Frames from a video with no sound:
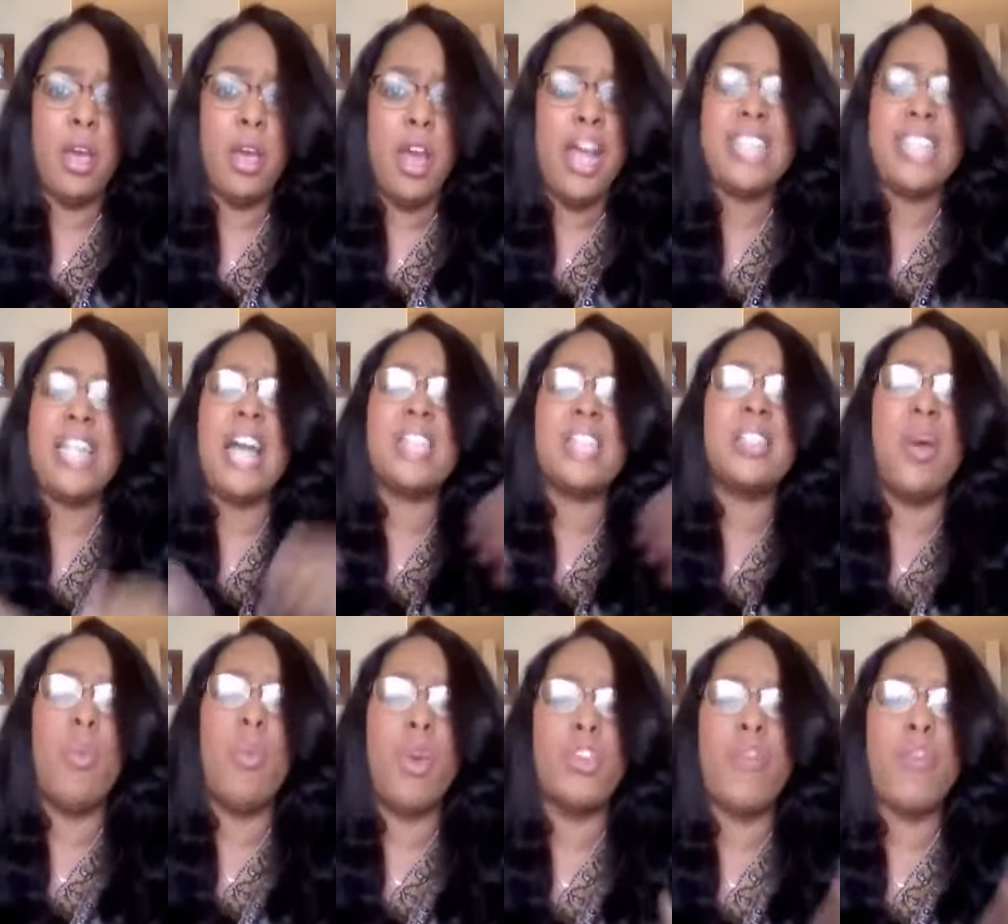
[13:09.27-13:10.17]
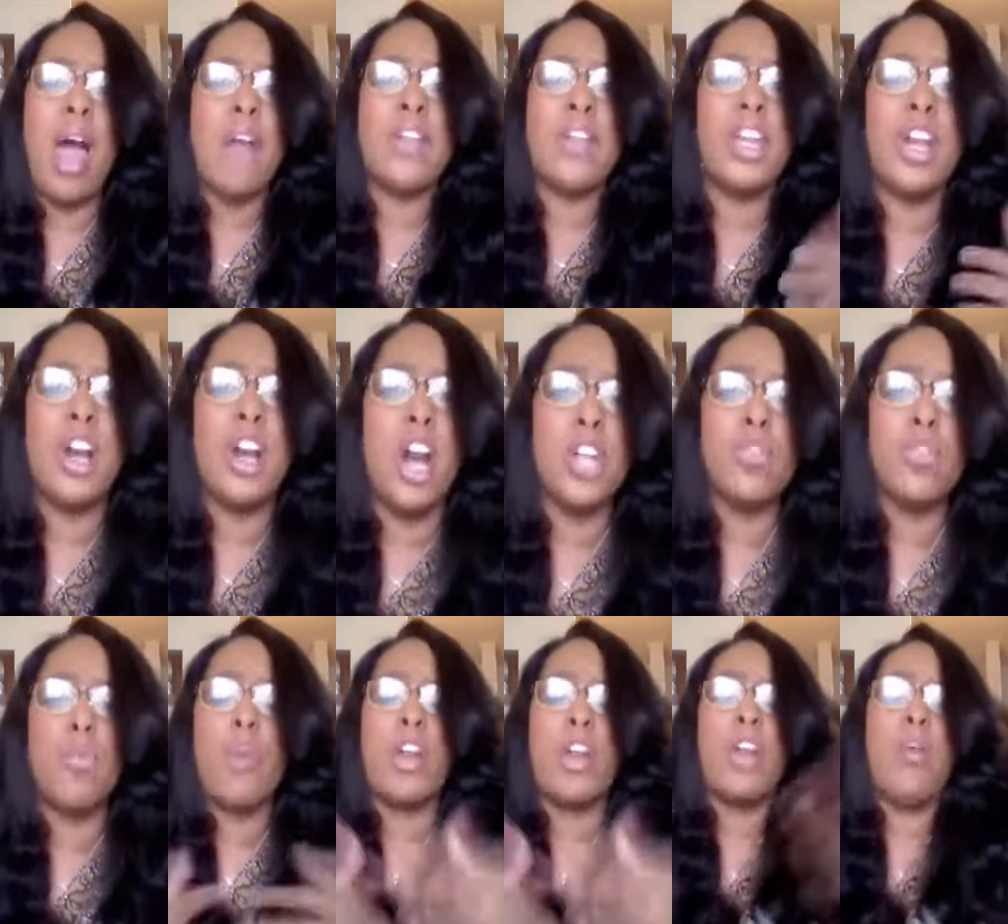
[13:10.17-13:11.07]
That's like someone driving in a
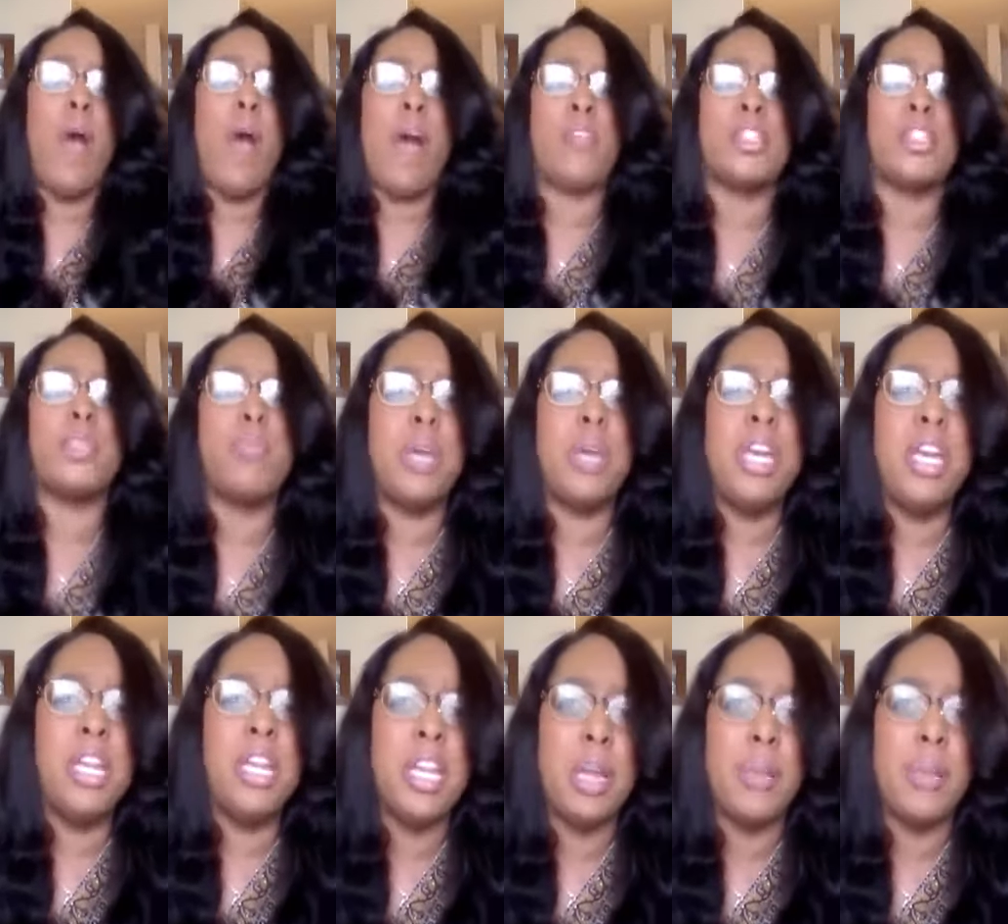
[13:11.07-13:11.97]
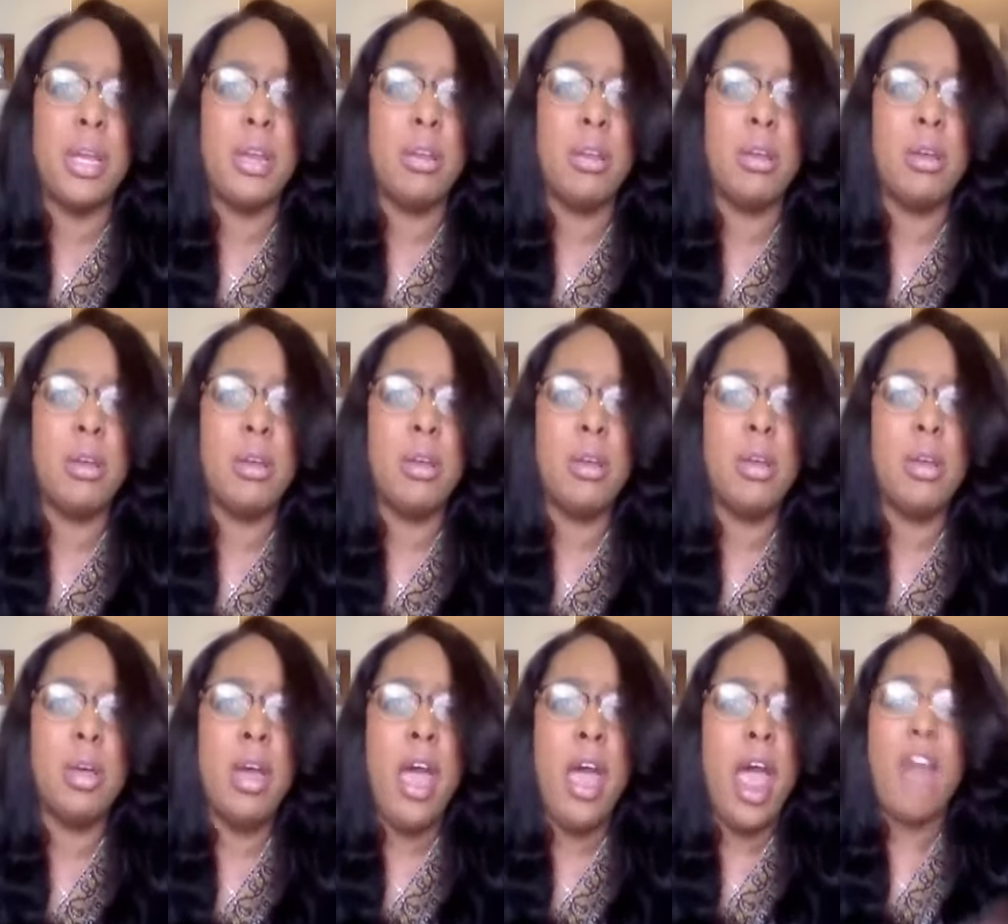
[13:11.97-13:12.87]
country where they don't have a speed limit.
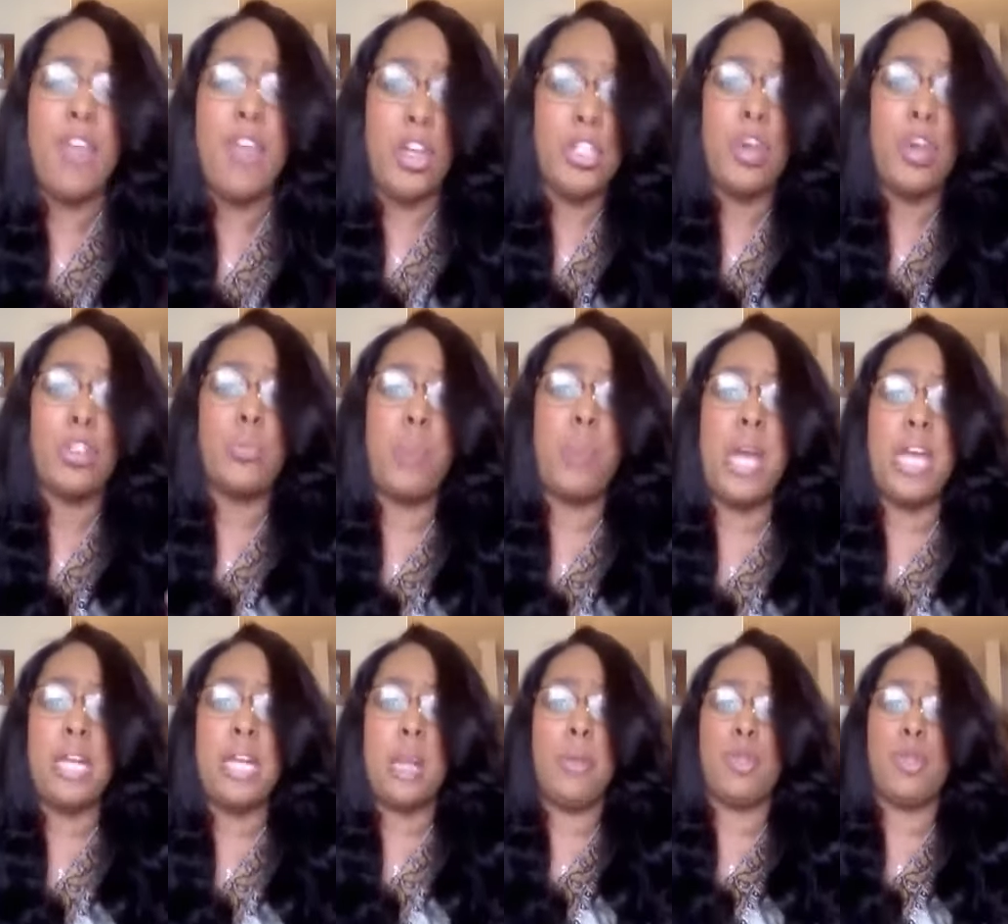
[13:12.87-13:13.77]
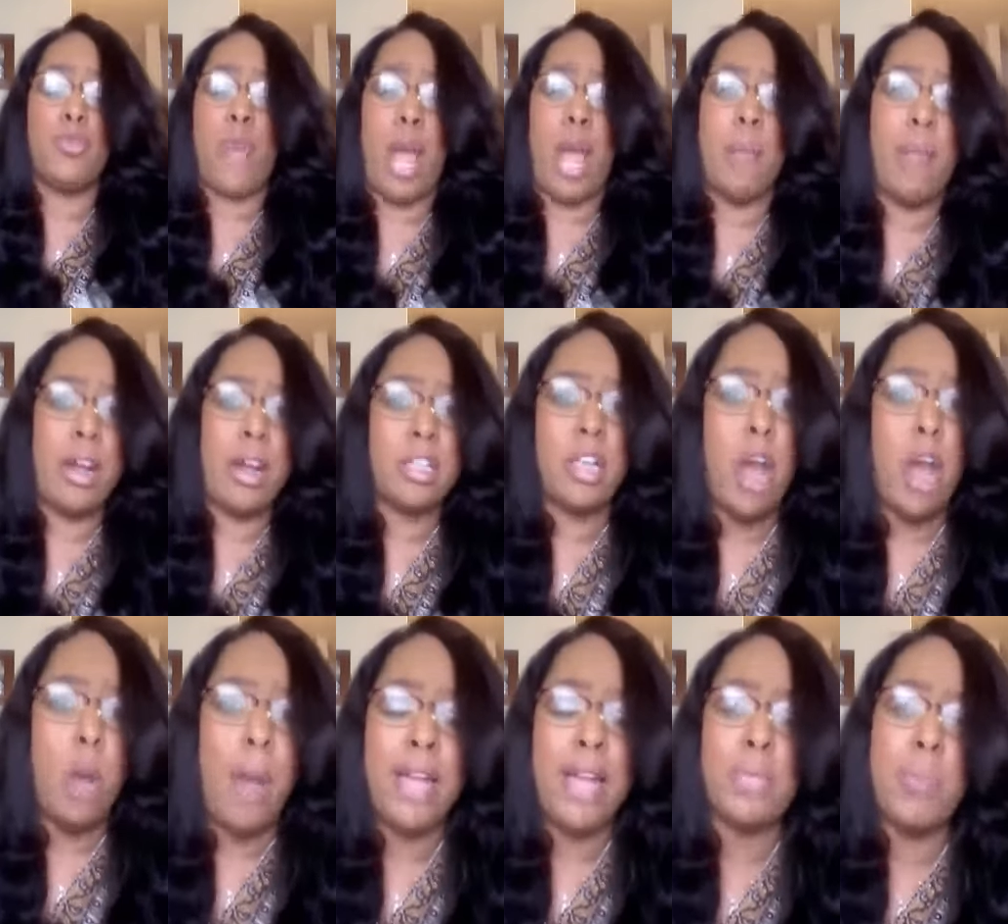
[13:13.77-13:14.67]
If there's no speed limit, you can't break the
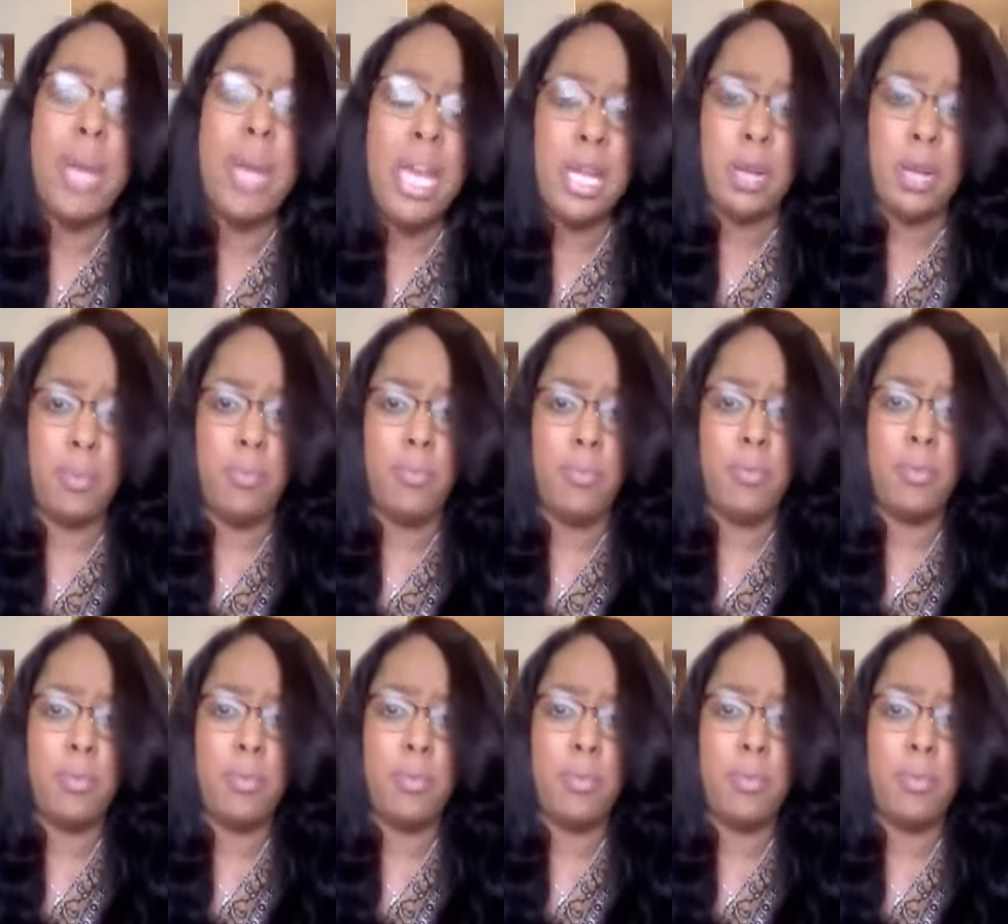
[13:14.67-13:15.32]
law by speeding.